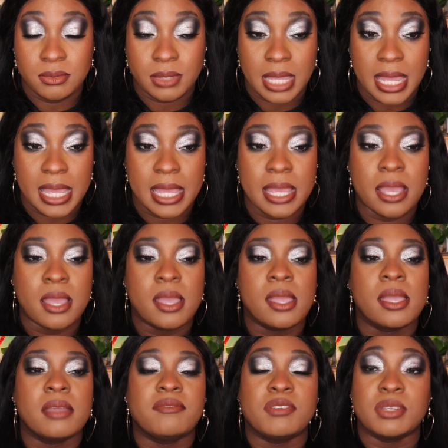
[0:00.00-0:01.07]
okay?
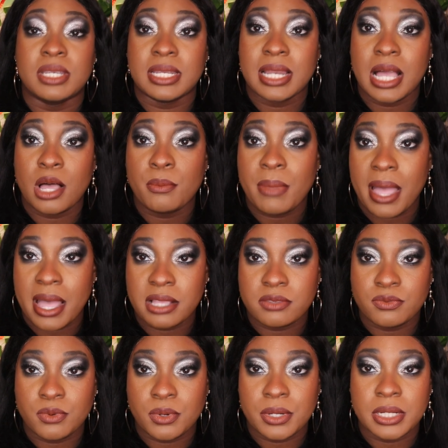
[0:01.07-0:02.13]
If you need help,
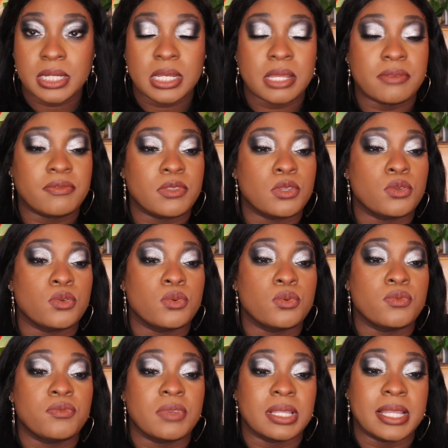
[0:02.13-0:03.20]
ask for it. If
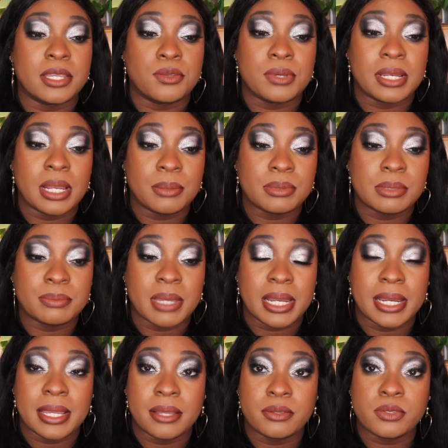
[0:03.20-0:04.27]
you feel like you can help
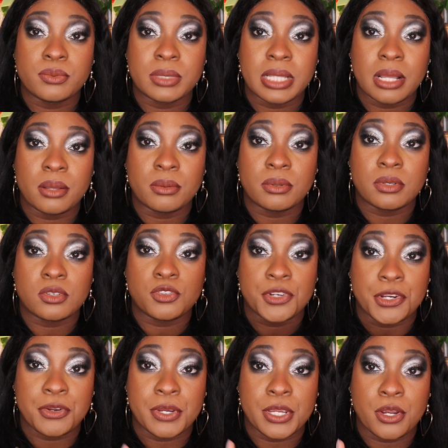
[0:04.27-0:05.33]
somebody else without
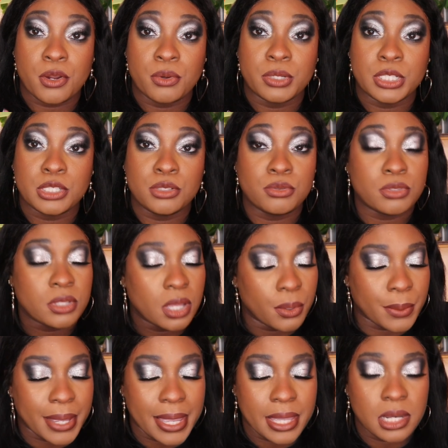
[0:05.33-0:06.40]
triggering your own issues,
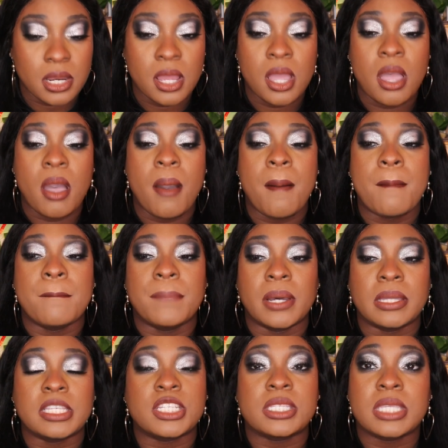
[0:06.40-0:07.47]
go ahead.
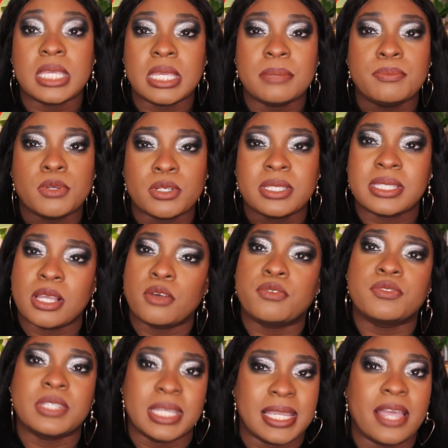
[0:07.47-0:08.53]
But just keep
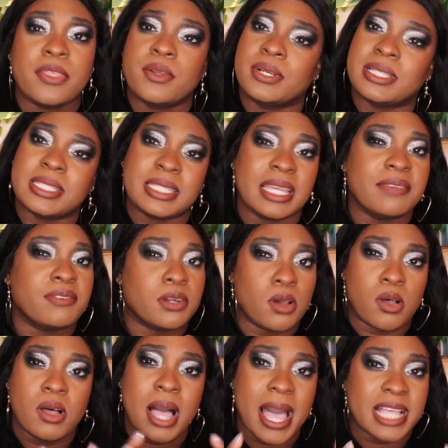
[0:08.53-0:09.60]
yourself together and safe in
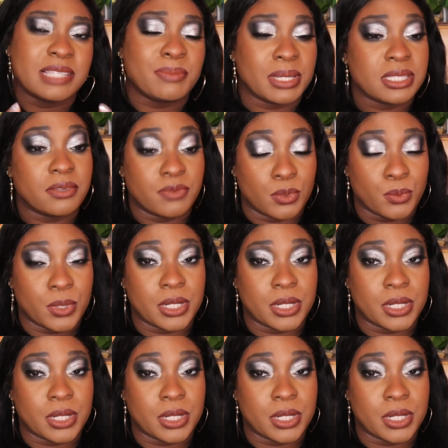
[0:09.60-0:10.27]
all aspects of the